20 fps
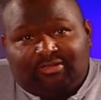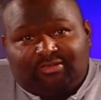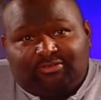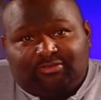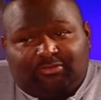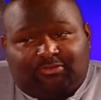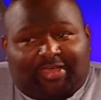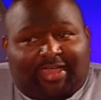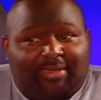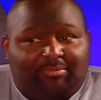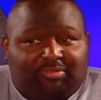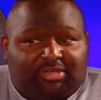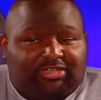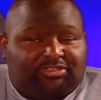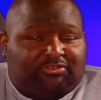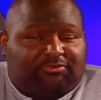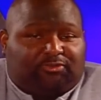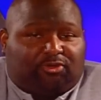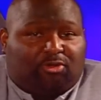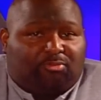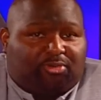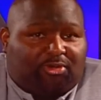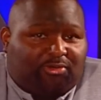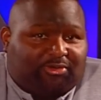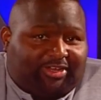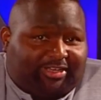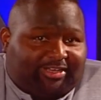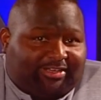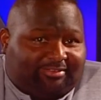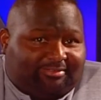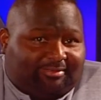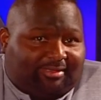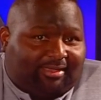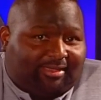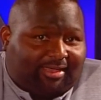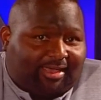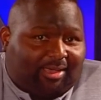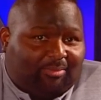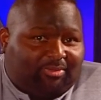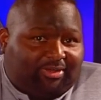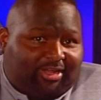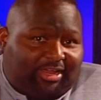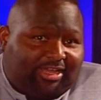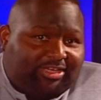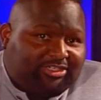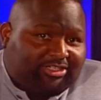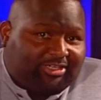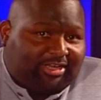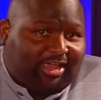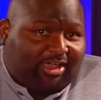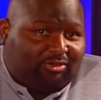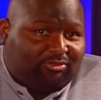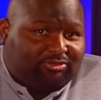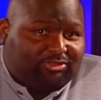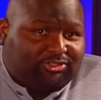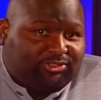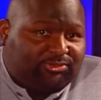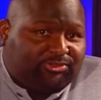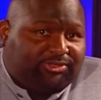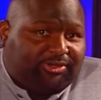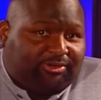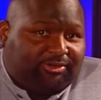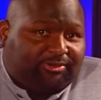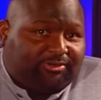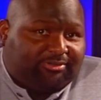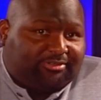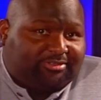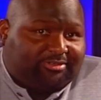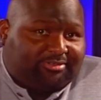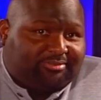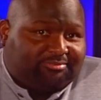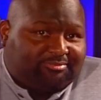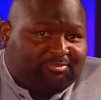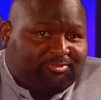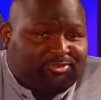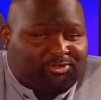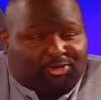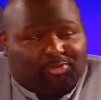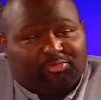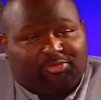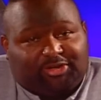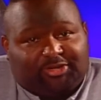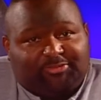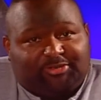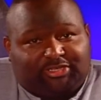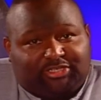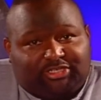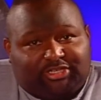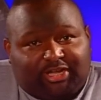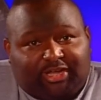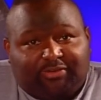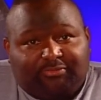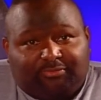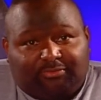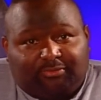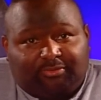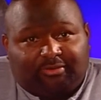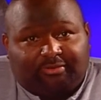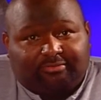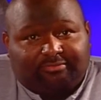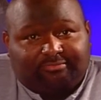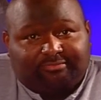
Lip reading: So that means if your opponent gets that combination out in 2 turns, you're pretty much done for.